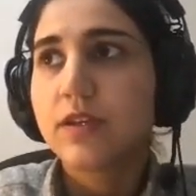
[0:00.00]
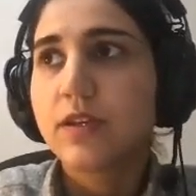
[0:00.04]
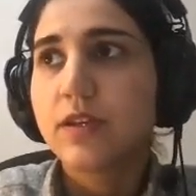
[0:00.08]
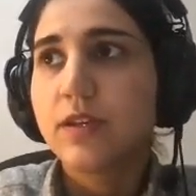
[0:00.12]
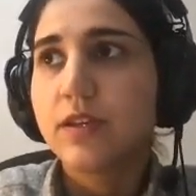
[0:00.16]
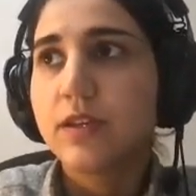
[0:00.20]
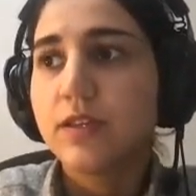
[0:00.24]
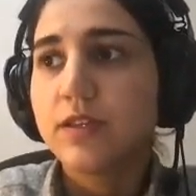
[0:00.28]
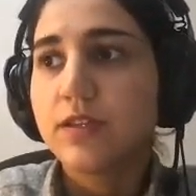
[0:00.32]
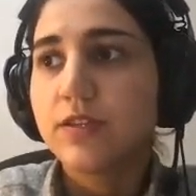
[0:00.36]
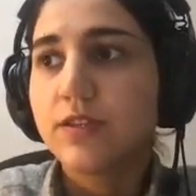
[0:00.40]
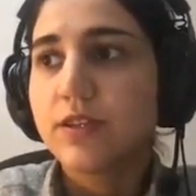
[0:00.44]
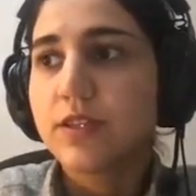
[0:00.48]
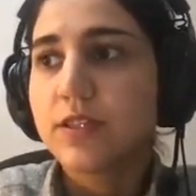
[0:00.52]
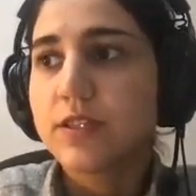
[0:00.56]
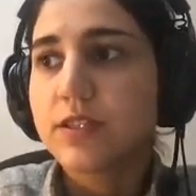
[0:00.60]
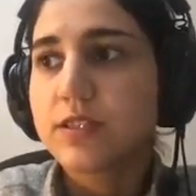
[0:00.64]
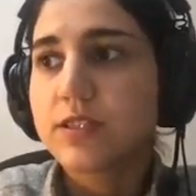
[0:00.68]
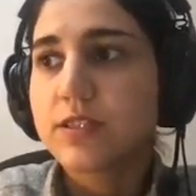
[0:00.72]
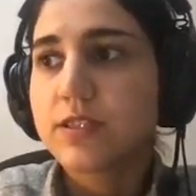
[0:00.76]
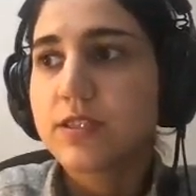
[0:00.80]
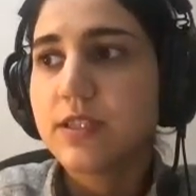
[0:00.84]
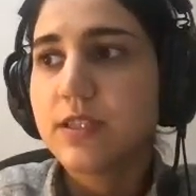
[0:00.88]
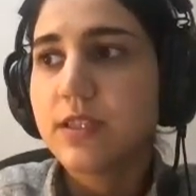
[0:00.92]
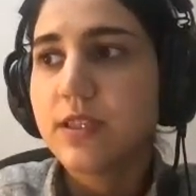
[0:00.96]
and you can
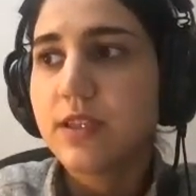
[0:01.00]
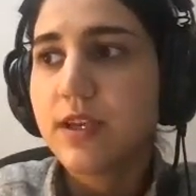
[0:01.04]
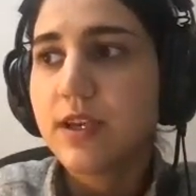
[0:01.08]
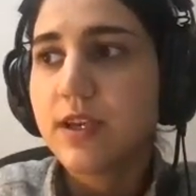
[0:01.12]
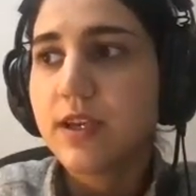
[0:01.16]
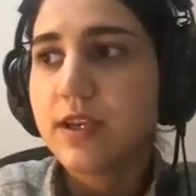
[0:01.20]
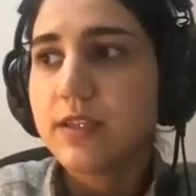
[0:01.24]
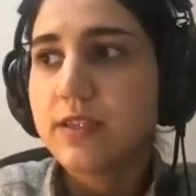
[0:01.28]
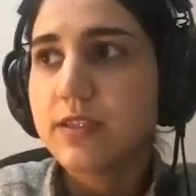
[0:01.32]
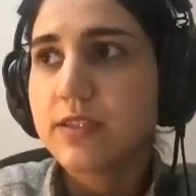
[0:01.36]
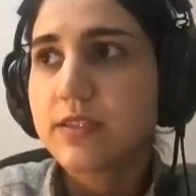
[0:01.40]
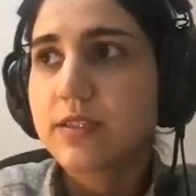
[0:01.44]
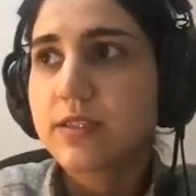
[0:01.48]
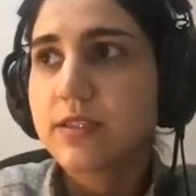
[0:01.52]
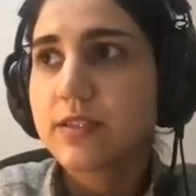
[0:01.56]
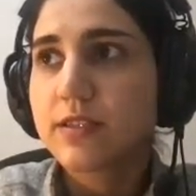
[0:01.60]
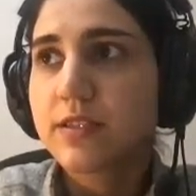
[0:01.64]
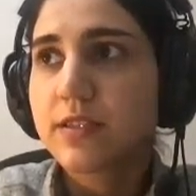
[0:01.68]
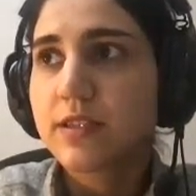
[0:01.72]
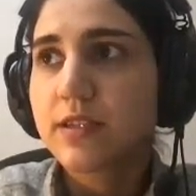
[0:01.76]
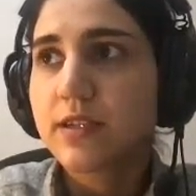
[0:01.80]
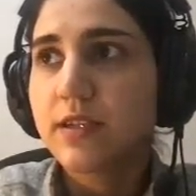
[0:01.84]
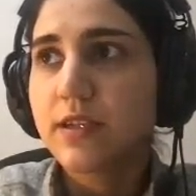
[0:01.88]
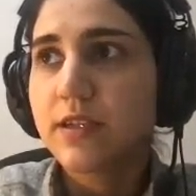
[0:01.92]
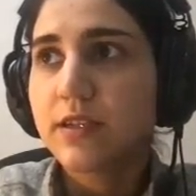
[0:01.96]
see that
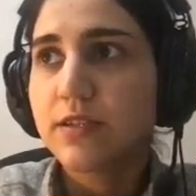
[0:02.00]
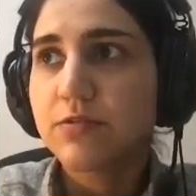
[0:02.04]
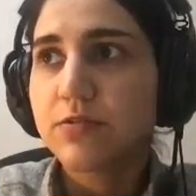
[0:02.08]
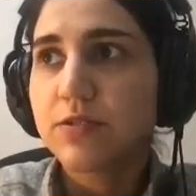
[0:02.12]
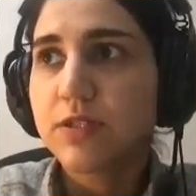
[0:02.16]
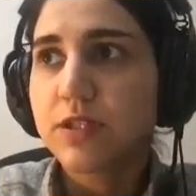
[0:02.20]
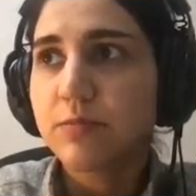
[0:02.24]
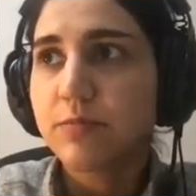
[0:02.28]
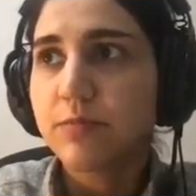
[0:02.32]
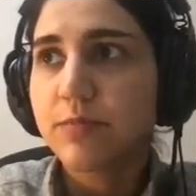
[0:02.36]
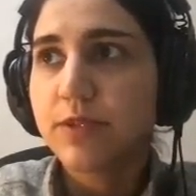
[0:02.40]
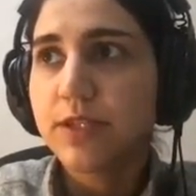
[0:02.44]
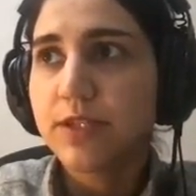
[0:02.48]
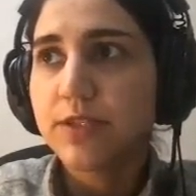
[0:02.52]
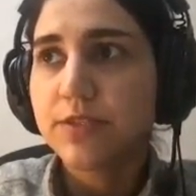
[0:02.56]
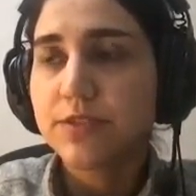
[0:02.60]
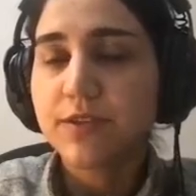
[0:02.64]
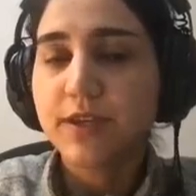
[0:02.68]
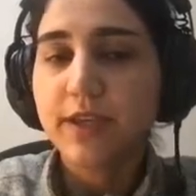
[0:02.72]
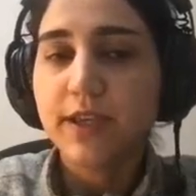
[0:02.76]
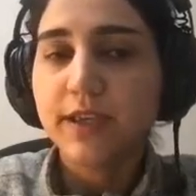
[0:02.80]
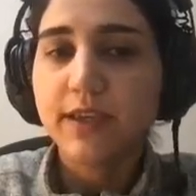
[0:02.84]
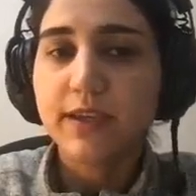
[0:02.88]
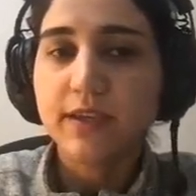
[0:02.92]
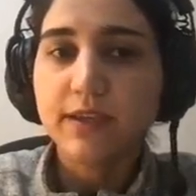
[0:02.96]
it will appear
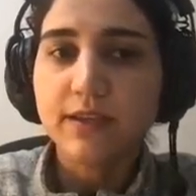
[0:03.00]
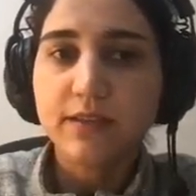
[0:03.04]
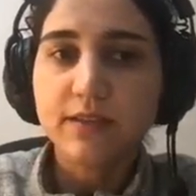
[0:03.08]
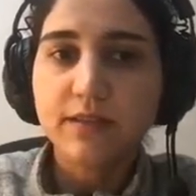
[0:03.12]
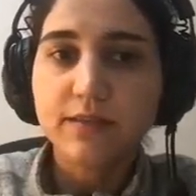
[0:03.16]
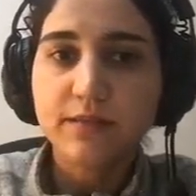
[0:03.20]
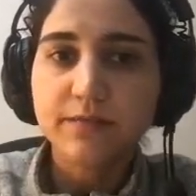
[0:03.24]
again.